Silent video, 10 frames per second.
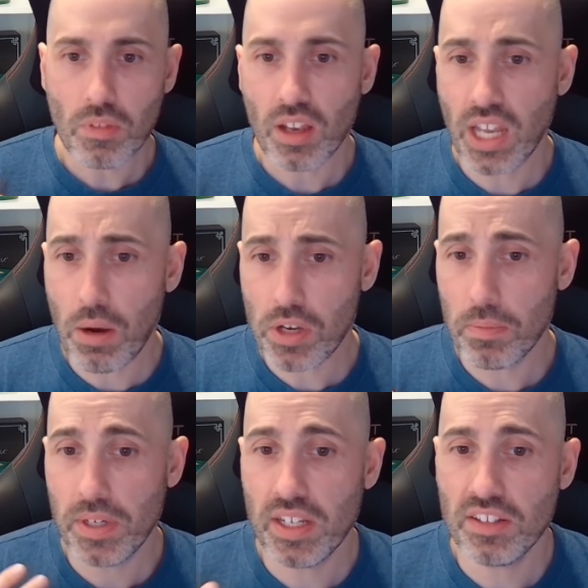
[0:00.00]
Now we're
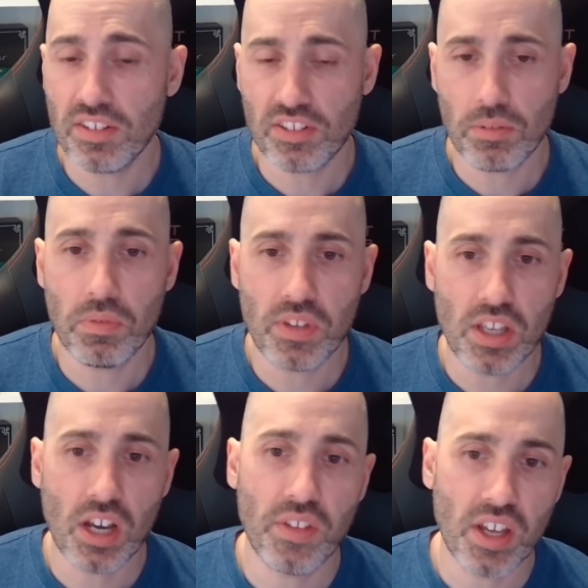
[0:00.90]
coming into some of the
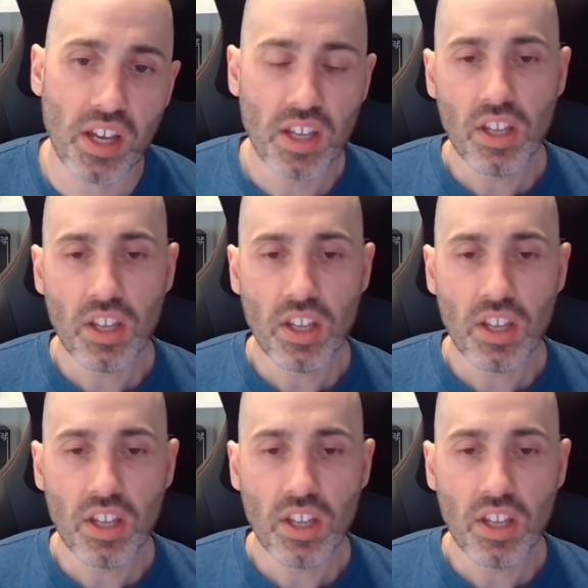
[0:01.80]
other